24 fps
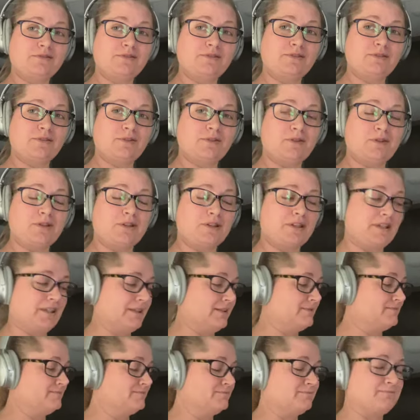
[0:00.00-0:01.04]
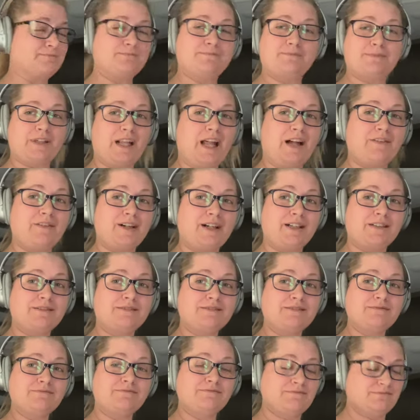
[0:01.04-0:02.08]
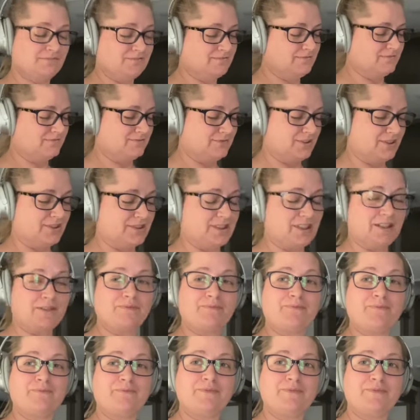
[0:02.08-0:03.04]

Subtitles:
or a bava. We'll see.